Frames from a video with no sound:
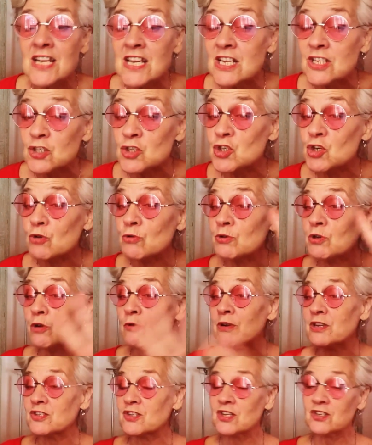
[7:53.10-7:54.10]
his
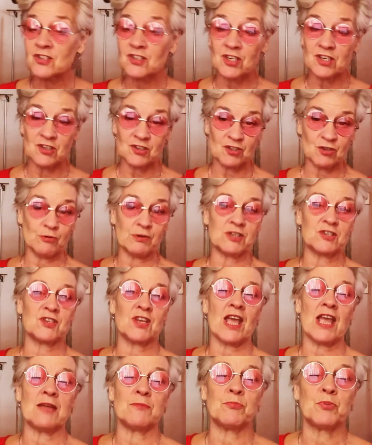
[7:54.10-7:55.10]
junior assistant to
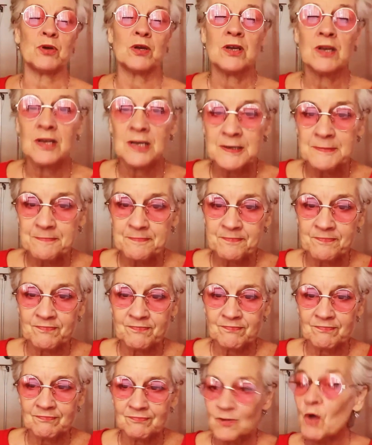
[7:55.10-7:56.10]
escape.
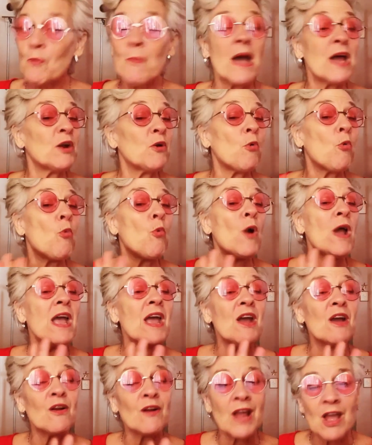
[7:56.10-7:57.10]
No matter
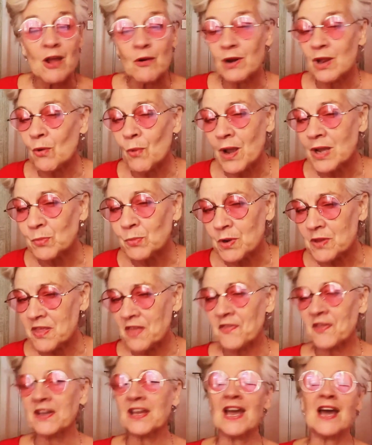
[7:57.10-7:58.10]
where Harry went
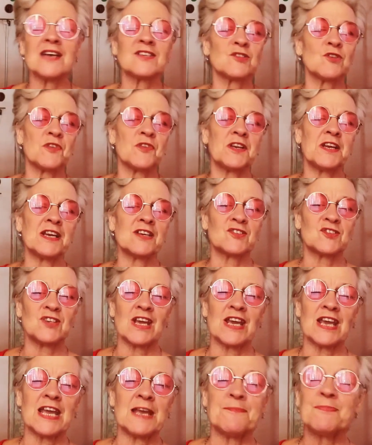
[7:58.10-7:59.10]
within the castle the next
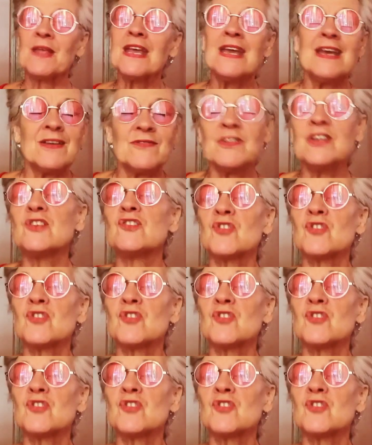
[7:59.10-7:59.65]
day, the